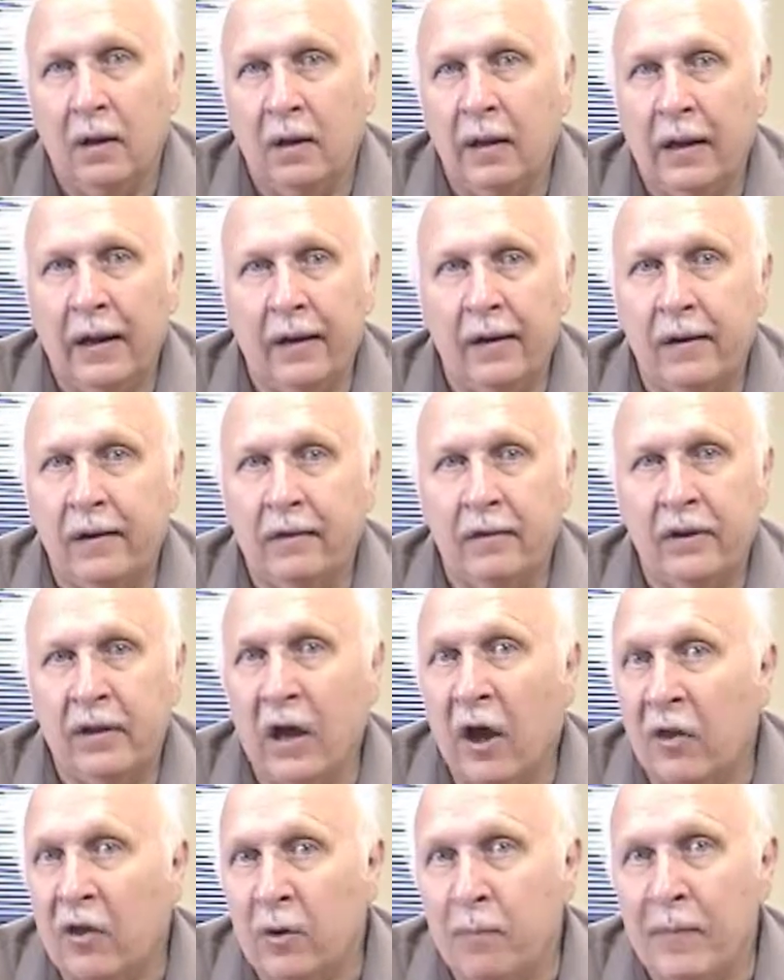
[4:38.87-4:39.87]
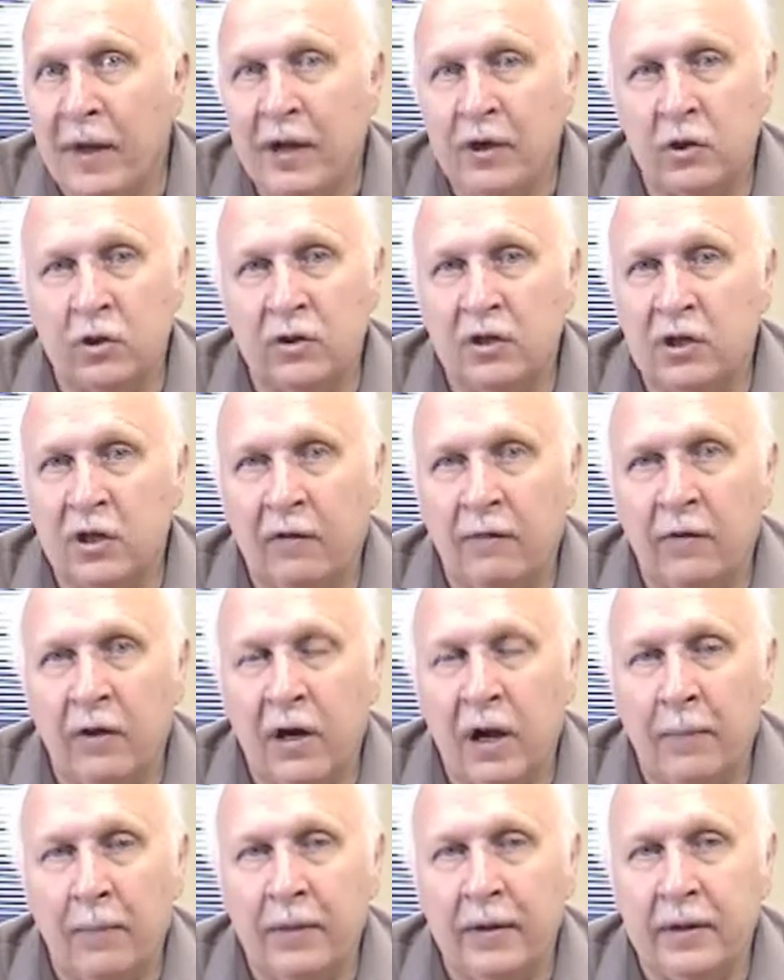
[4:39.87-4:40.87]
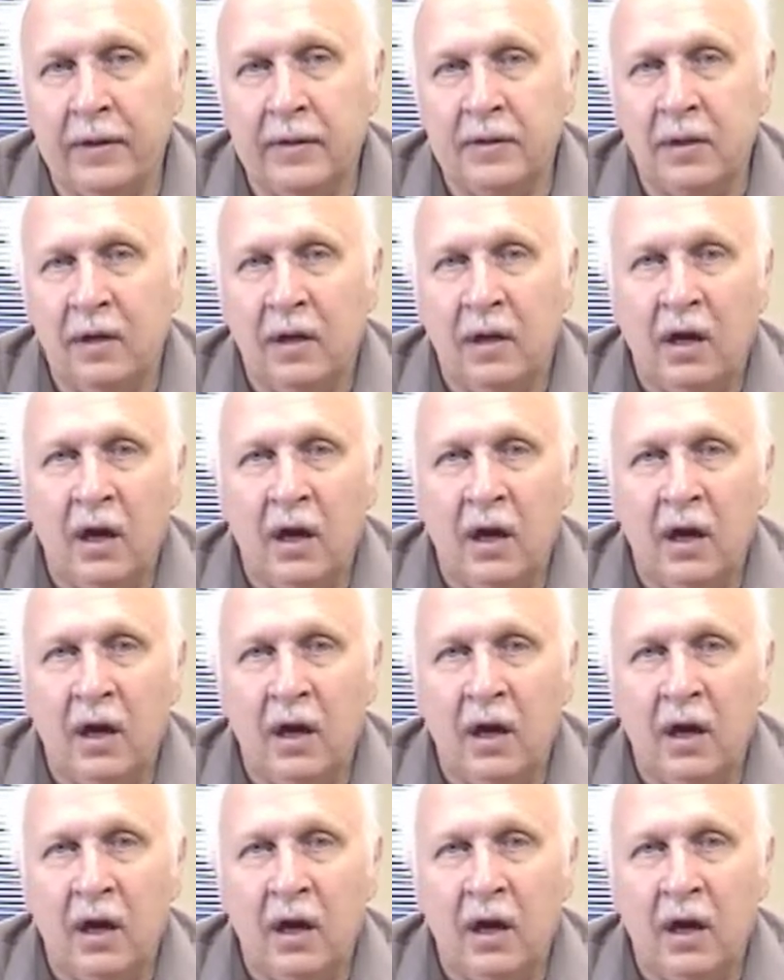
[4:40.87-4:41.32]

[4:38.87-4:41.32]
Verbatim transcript: like the other major silver companies.